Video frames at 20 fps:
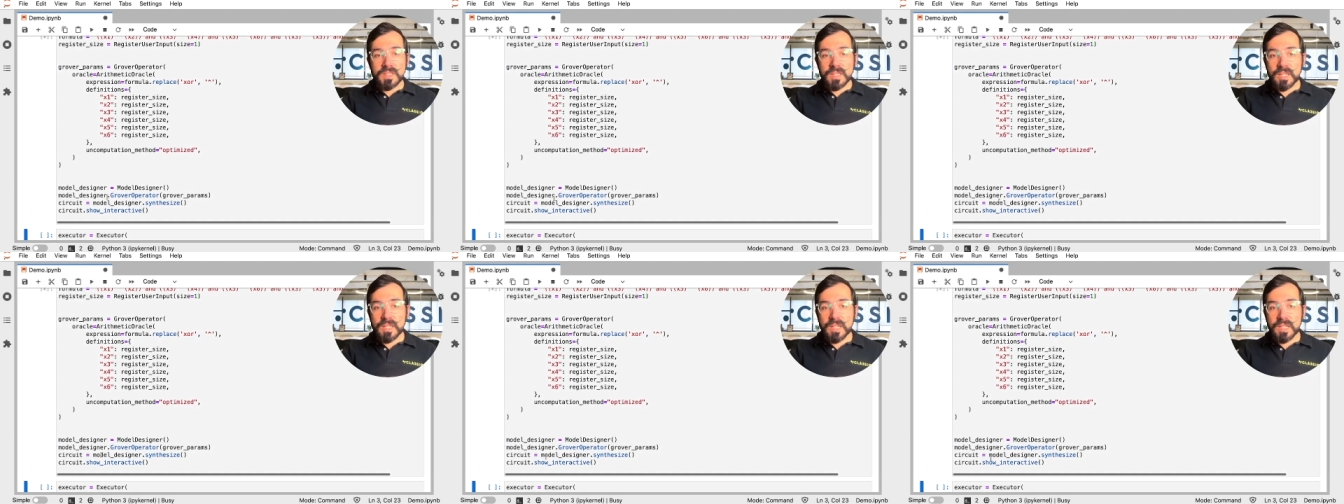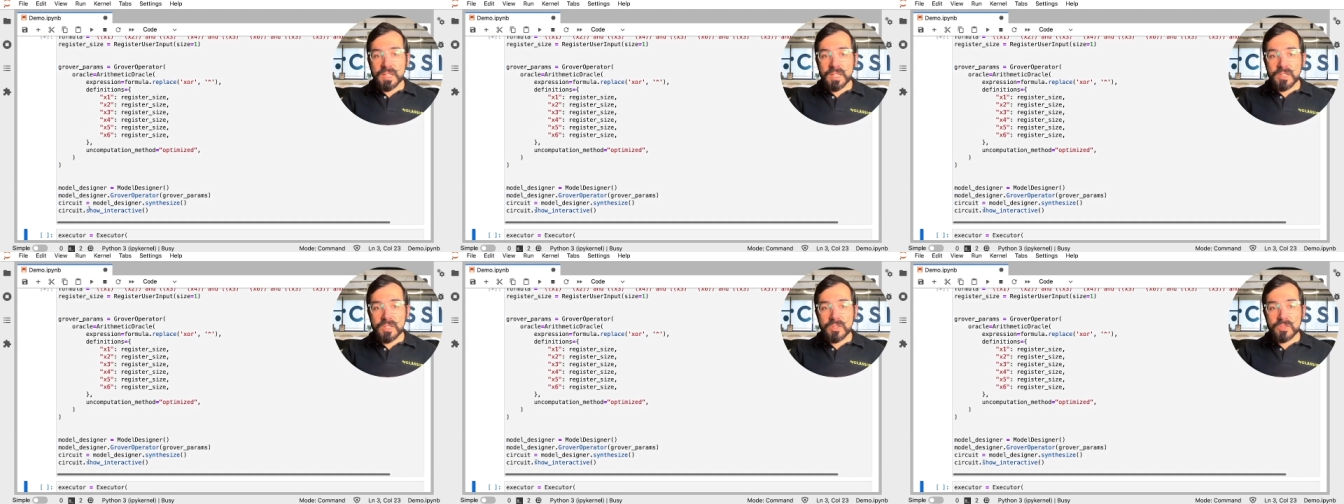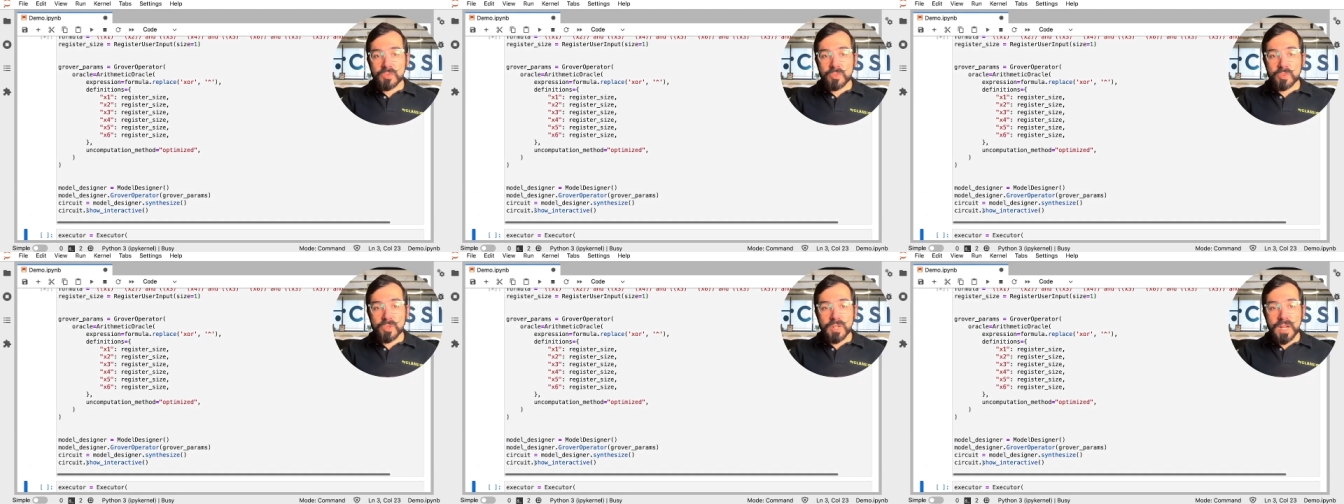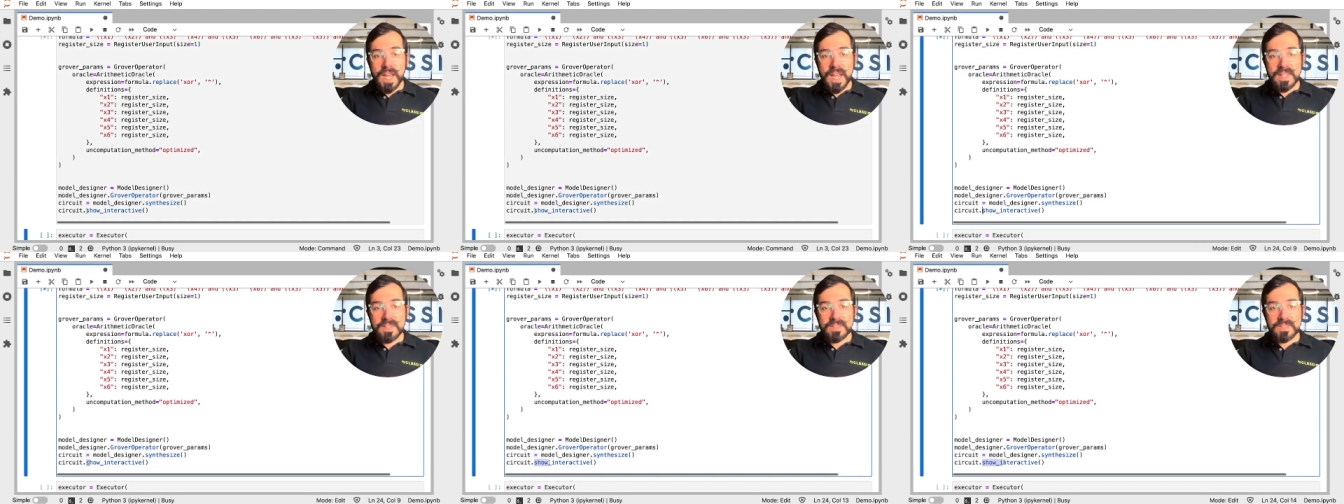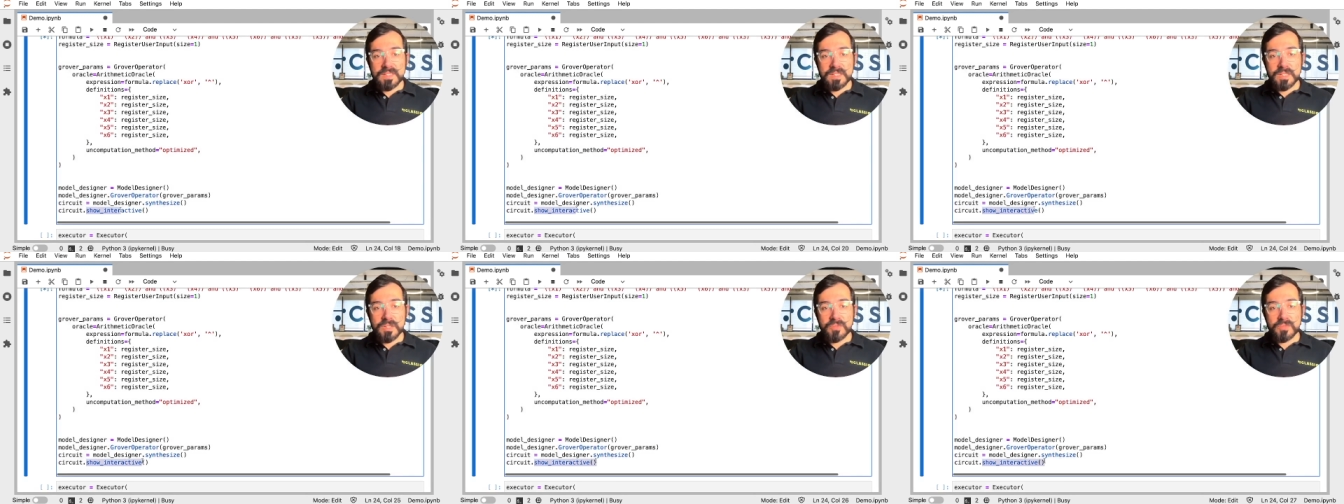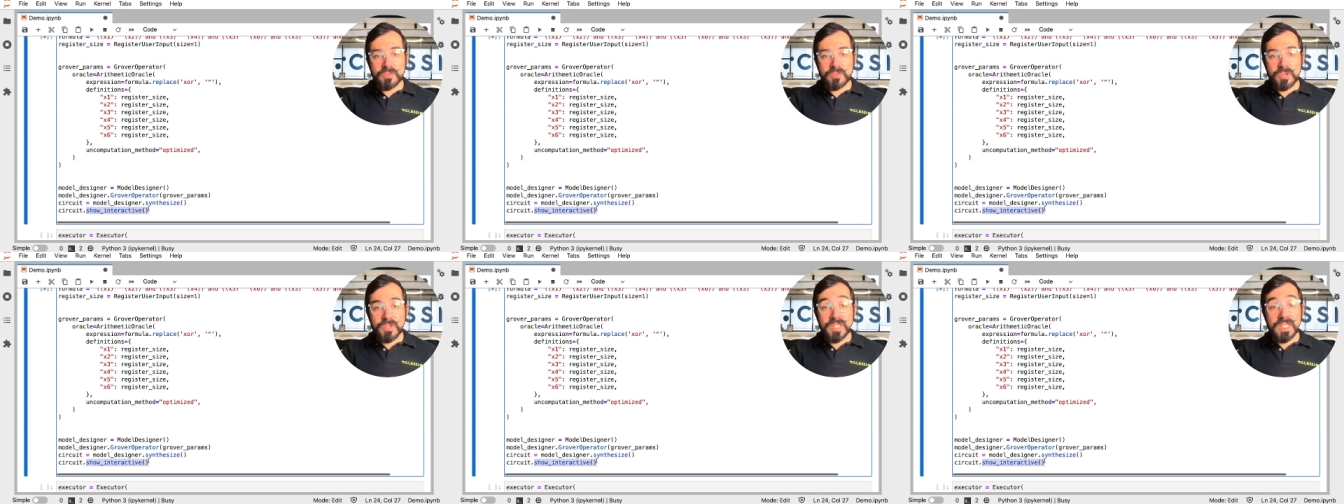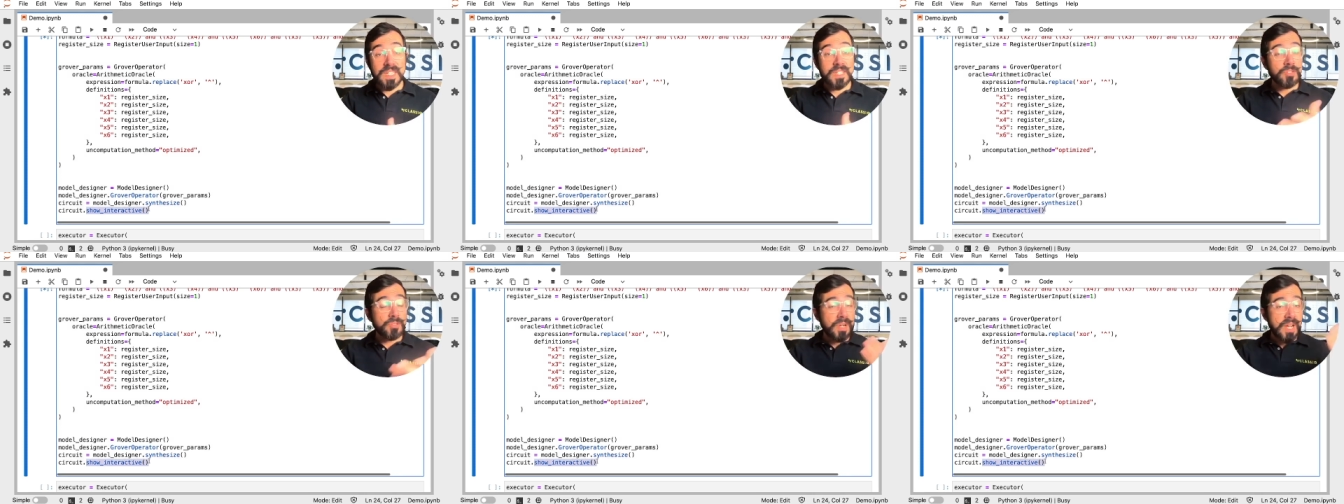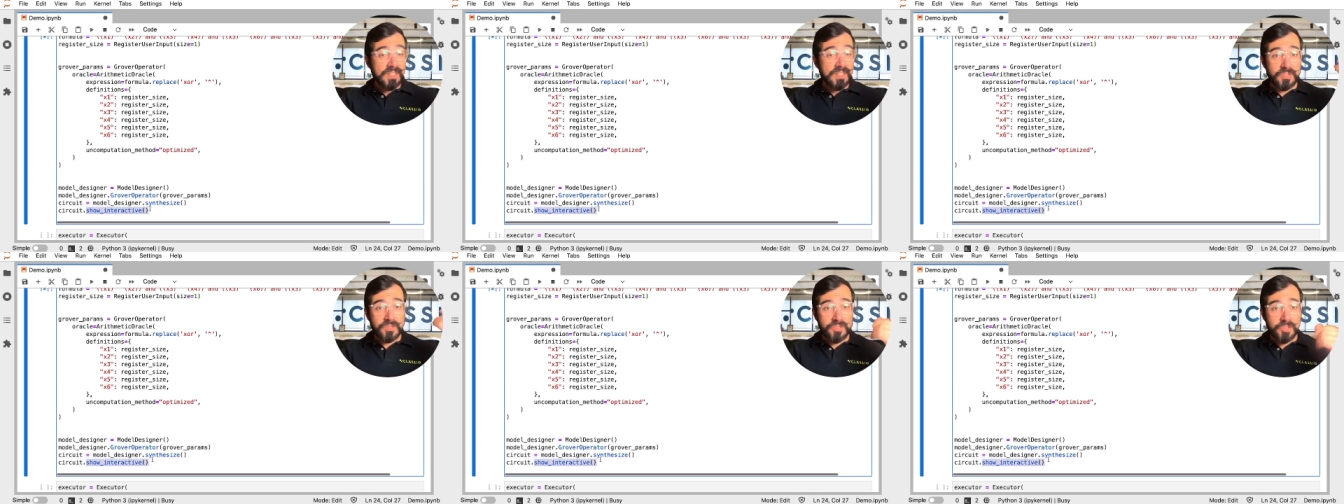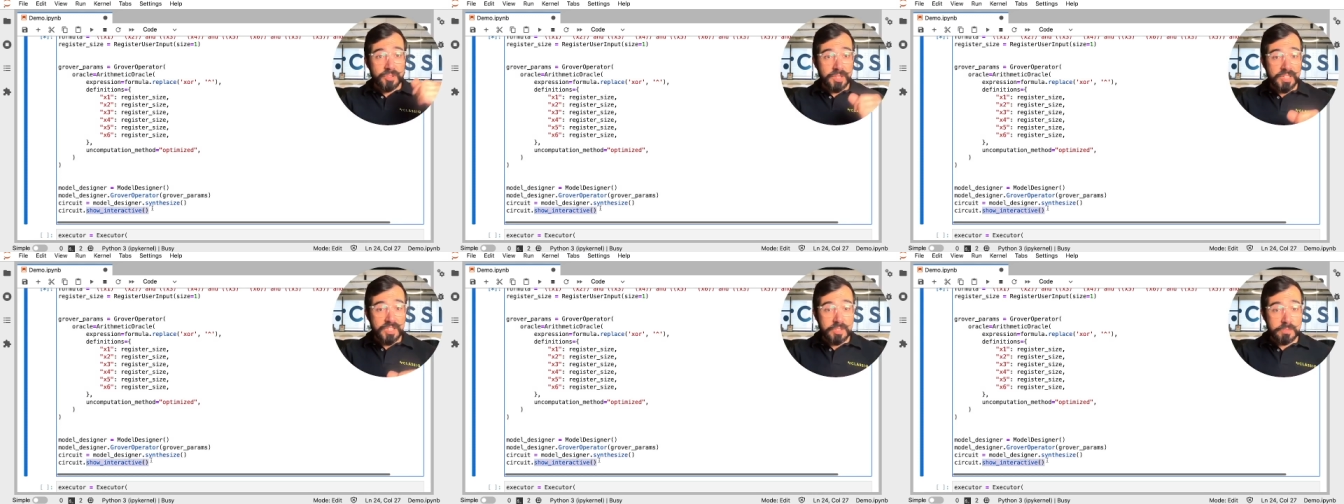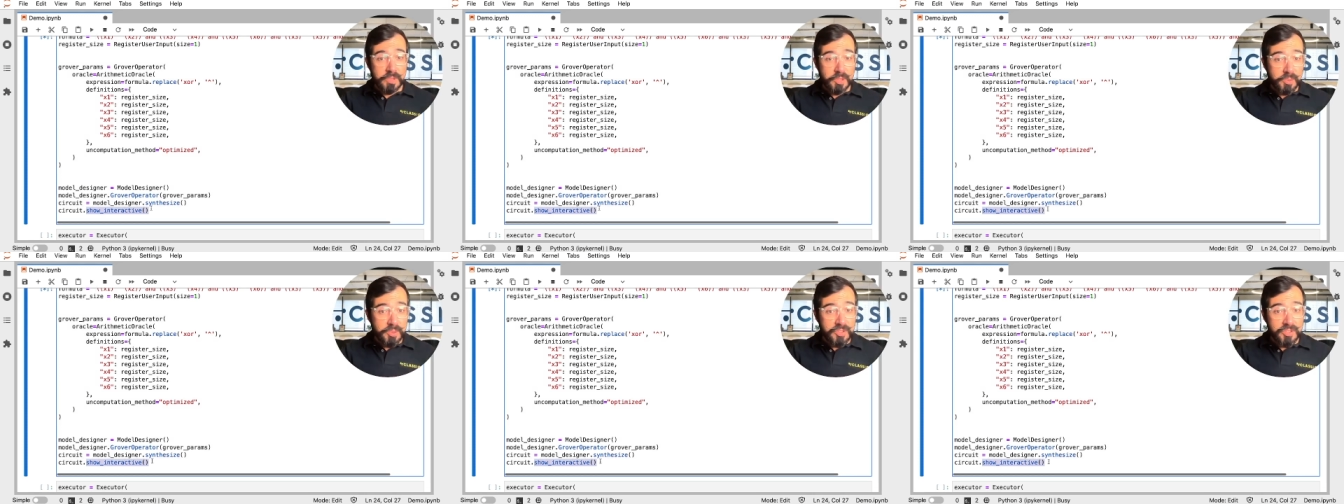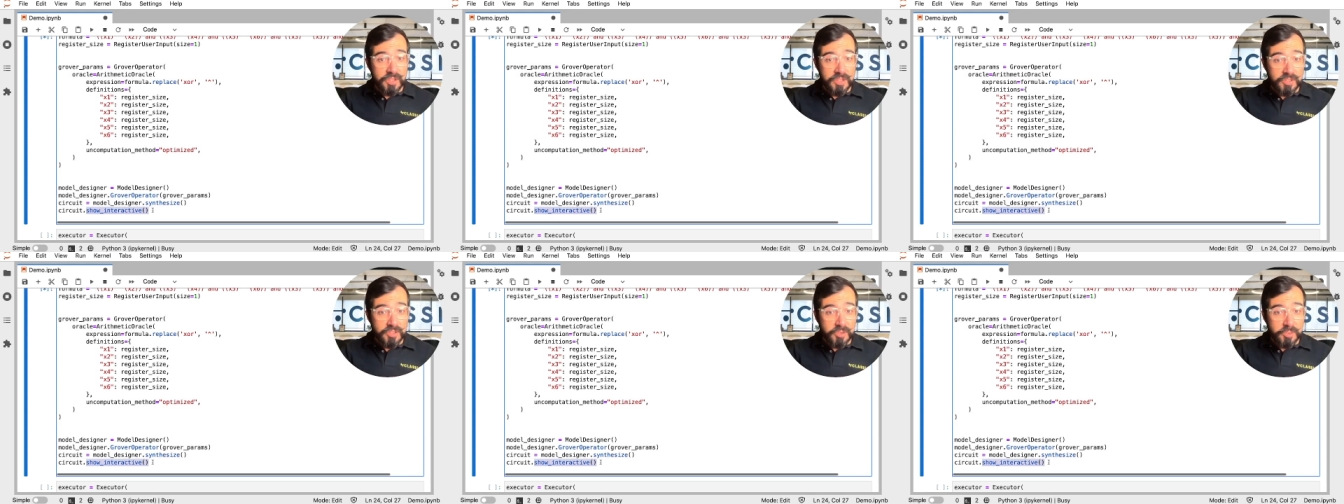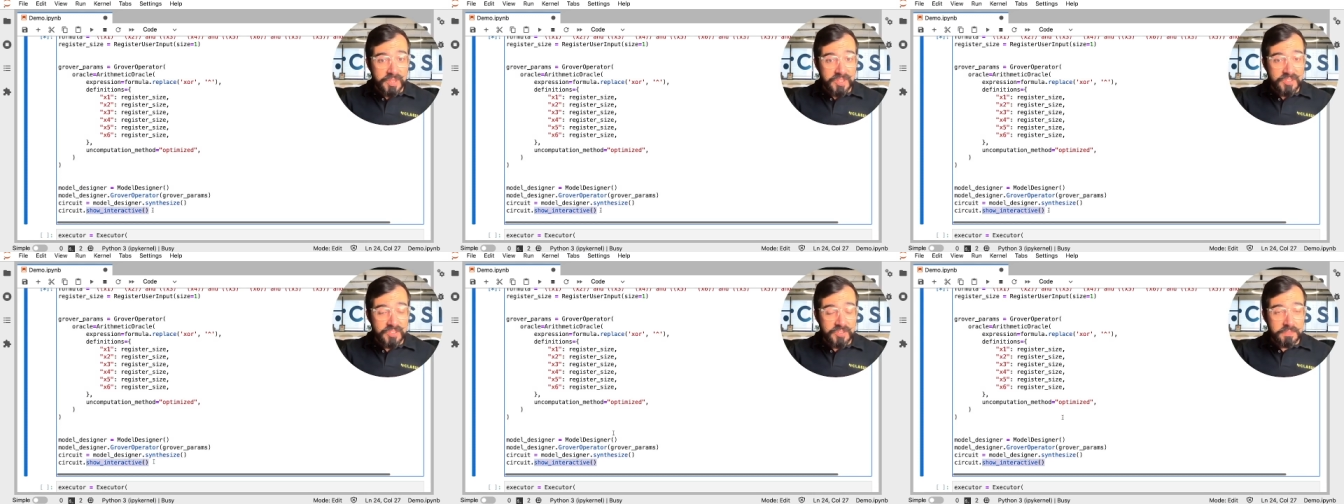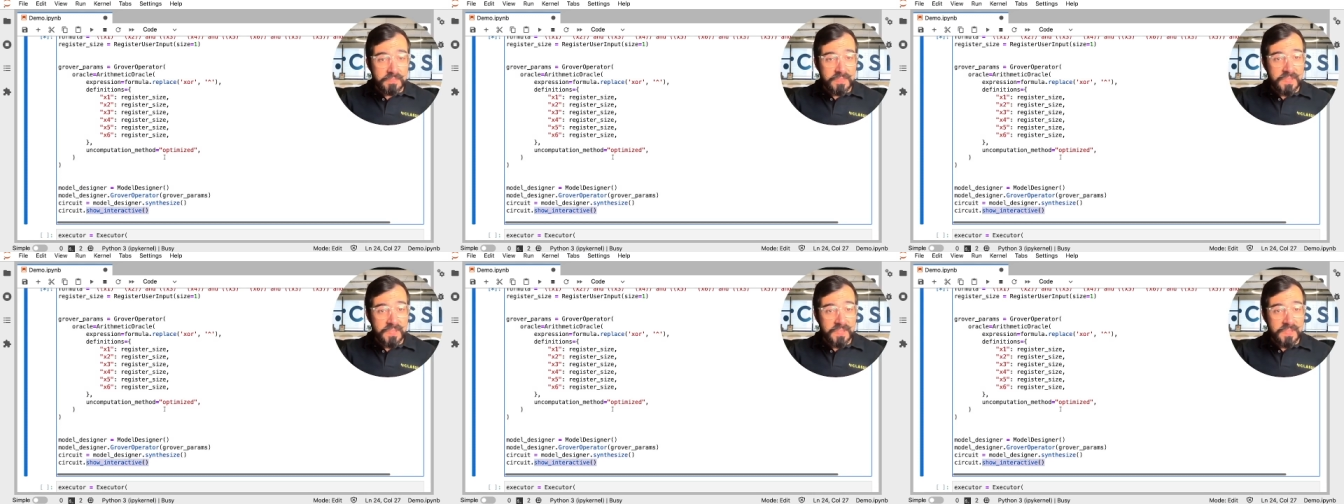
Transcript: And we're asking for the interactive circuit to be returned to us.